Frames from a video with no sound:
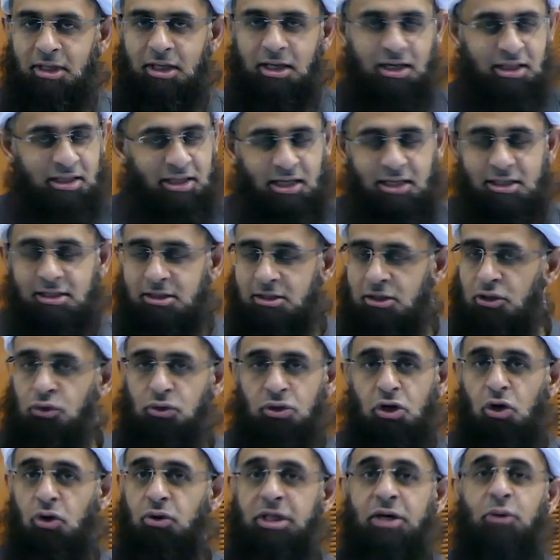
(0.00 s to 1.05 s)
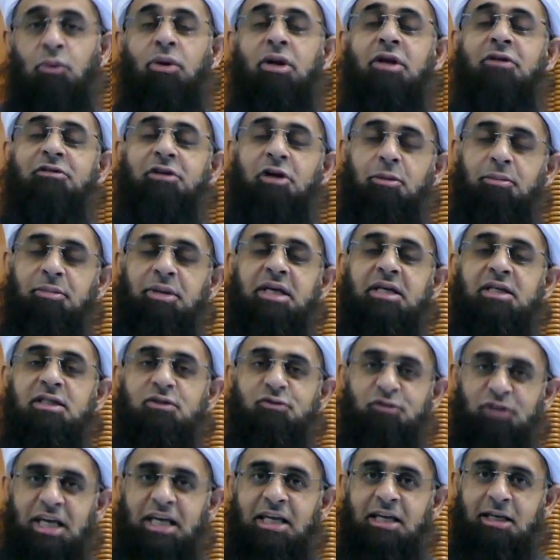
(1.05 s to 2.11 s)
And that's, you know, that one of our biggest
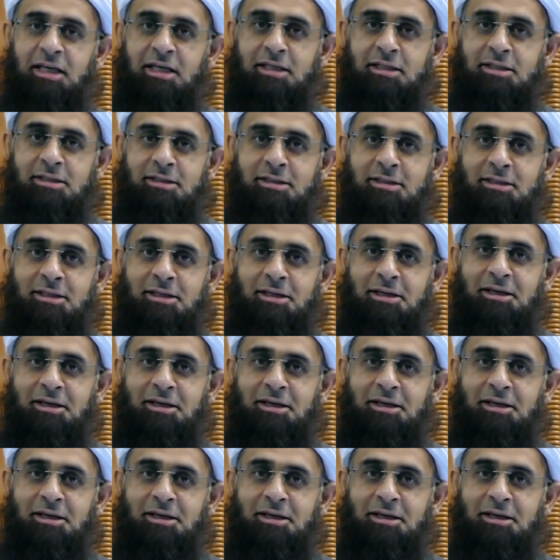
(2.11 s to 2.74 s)
failings